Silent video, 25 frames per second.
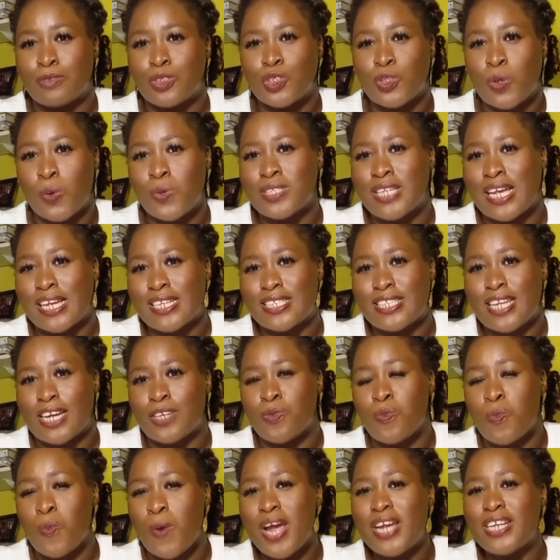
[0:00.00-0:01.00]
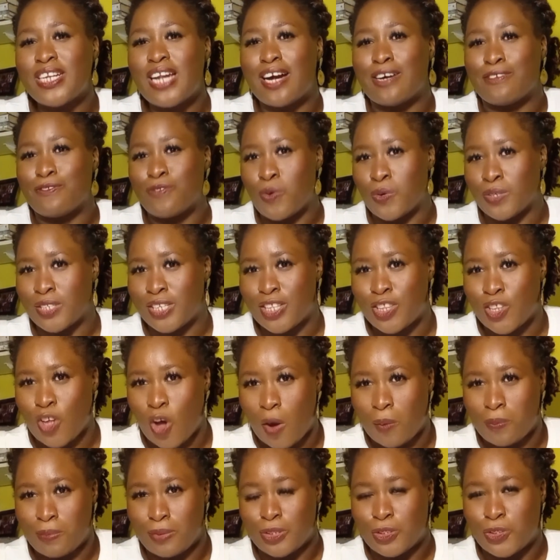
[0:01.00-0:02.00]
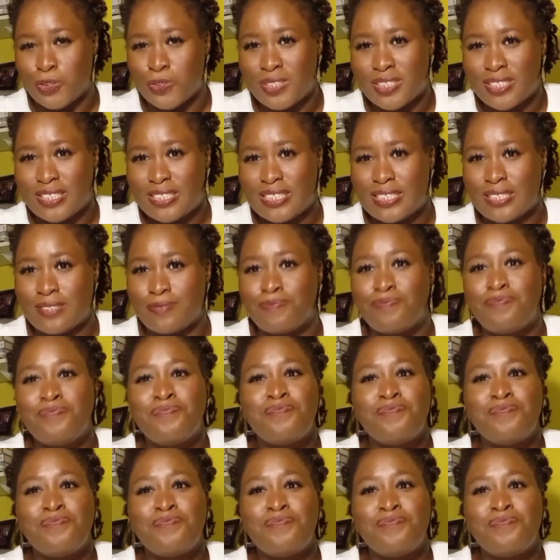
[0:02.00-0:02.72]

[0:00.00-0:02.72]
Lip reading: shows us that when afforded the opportunity,